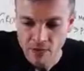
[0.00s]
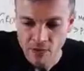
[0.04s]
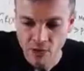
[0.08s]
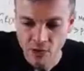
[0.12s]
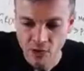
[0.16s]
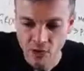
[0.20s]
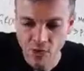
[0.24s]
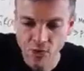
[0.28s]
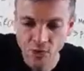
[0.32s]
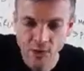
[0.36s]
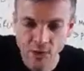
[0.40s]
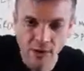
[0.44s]

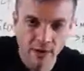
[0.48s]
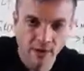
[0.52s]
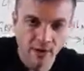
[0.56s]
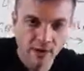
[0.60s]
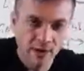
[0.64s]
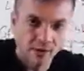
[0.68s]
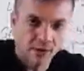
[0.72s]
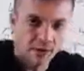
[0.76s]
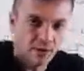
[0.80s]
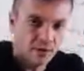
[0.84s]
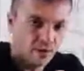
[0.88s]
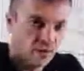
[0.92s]

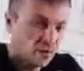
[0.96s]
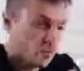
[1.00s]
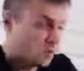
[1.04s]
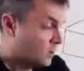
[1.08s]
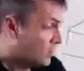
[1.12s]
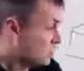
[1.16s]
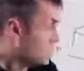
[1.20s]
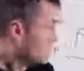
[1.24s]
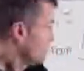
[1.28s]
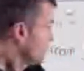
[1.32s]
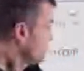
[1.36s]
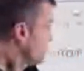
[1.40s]
So
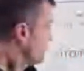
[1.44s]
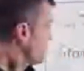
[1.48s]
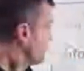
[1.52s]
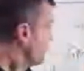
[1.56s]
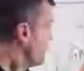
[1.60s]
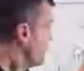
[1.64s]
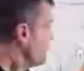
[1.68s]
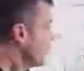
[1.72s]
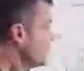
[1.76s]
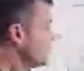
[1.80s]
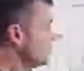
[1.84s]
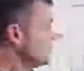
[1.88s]

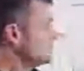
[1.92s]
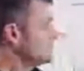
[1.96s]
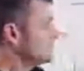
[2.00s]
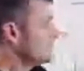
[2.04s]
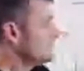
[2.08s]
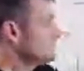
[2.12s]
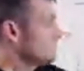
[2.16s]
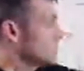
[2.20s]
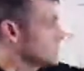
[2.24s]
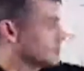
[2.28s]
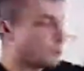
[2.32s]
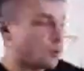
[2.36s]
we want you
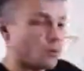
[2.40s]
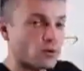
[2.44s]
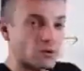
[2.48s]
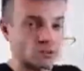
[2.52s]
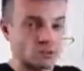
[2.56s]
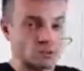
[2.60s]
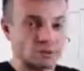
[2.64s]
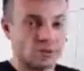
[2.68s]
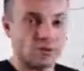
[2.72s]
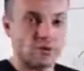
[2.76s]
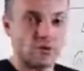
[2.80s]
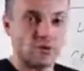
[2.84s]
to be that
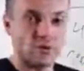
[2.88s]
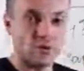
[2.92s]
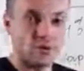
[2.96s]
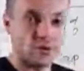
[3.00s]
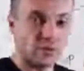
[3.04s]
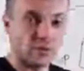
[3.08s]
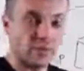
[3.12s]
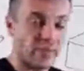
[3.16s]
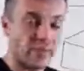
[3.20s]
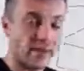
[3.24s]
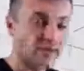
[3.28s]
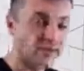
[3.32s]
person,
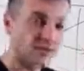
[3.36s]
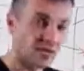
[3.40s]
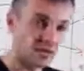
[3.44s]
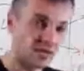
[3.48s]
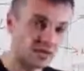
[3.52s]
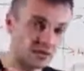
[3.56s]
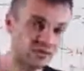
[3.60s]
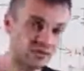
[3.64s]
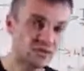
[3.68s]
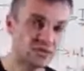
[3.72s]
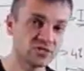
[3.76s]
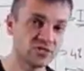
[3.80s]
okay? That's
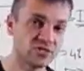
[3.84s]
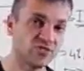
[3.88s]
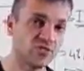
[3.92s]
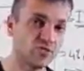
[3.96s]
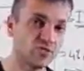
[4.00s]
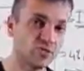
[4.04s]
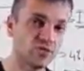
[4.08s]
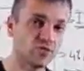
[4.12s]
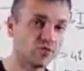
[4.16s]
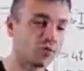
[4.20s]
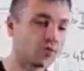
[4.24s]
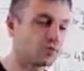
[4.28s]
kind of the vision
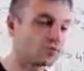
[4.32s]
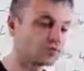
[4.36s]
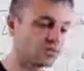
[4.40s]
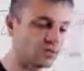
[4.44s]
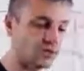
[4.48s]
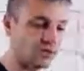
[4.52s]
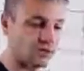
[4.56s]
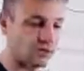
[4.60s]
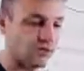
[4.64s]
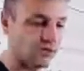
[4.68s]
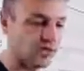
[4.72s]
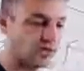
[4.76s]
for the
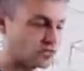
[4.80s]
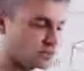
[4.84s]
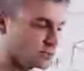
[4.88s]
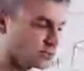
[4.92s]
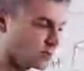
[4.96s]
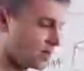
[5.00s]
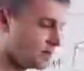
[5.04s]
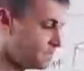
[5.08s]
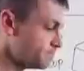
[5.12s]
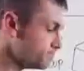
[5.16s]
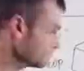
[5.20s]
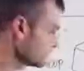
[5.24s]
4%, you
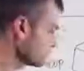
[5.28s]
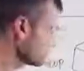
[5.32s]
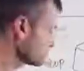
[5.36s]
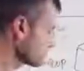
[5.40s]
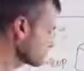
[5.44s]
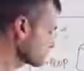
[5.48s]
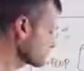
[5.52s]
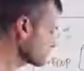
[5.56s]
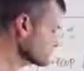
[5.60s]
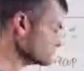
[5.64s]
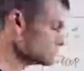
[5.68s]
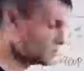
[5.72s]
guys, okay?
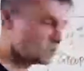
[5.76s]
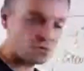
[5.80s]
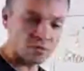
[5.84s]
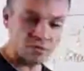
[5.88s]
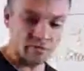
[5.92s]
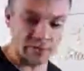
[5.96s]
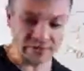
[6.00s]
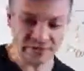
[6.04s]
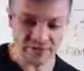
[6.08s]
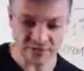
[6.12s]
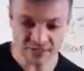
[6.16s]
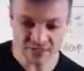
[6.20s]

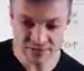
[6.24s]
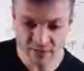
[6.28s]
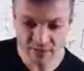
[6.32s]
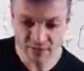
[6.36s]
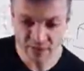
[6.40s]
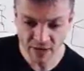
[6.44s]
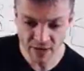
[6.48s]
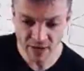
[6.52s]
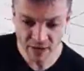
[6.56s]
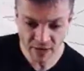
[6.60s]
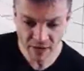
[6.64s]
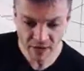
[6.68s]
Make sense,
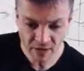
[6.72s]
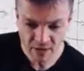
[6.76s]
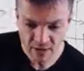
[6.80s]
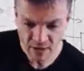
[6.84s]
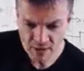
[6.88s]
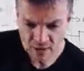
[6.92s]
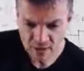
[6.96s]
everybody?